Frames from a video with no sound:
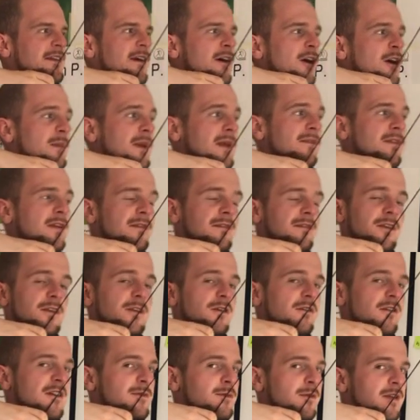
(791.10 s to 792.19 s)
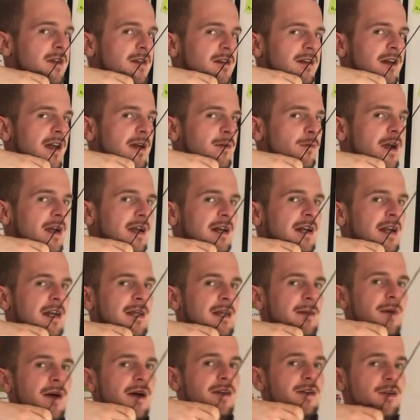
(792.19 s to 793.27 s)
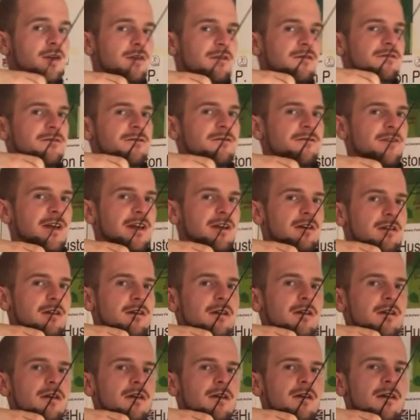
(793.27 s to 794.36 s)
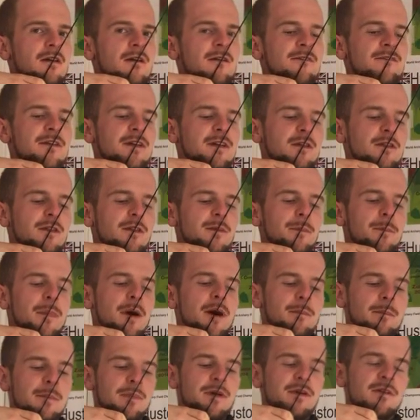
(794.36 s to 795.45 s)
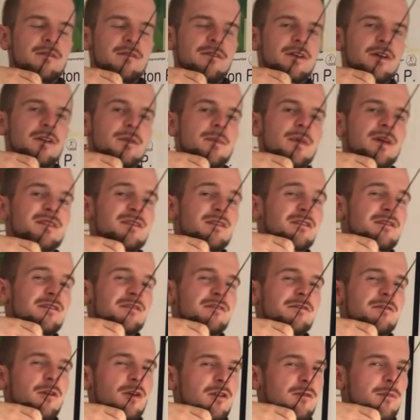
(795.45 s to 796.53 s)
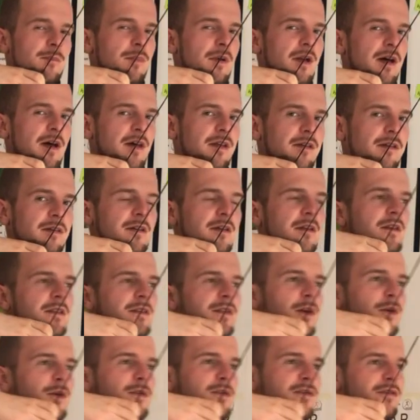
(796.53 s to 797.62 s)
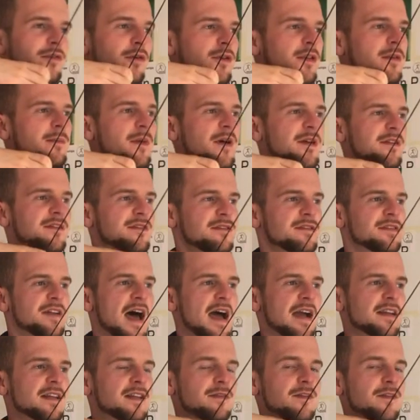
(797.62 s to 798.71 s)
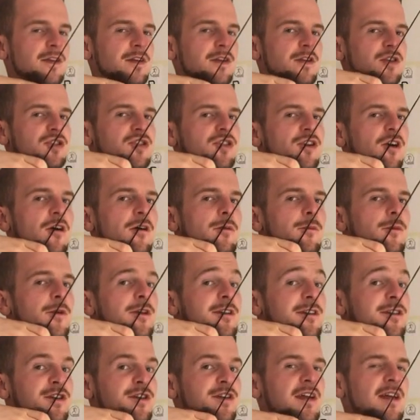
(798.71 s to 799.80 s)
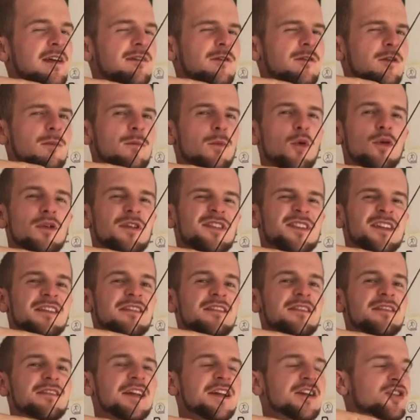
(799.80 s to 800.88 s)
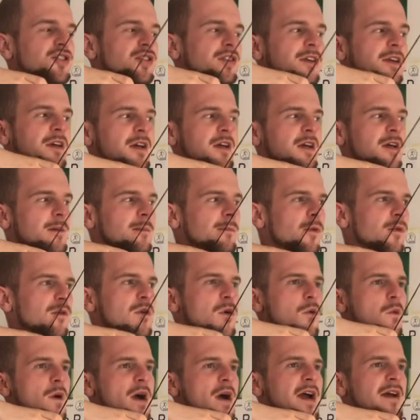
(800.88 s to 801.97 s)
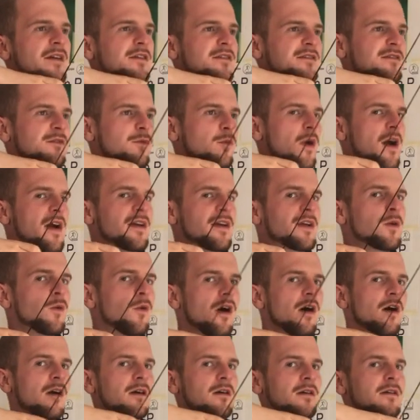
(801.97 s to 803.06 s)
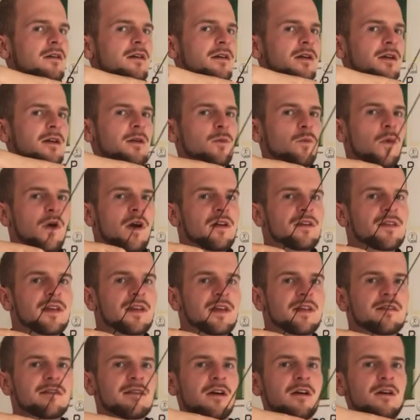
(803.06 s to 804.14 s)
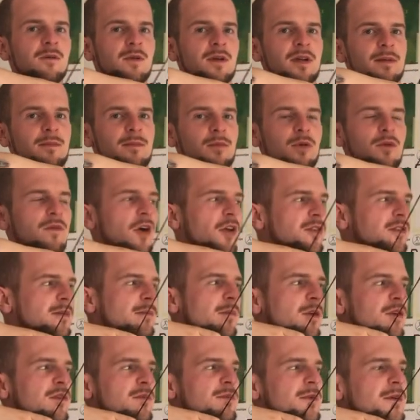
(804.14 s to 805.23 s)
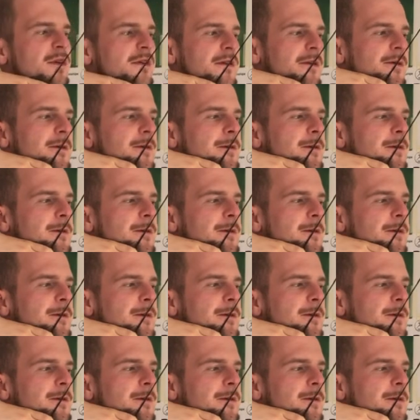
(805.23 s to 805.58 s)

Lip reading: at home, even if you do this with a lightweight Clini band, you can feel the pump, feel the muscles full of blood. Those are all the muscles active in your shot, which should give you more sensation, more awareness of where you are, where things are. We can move on to movement.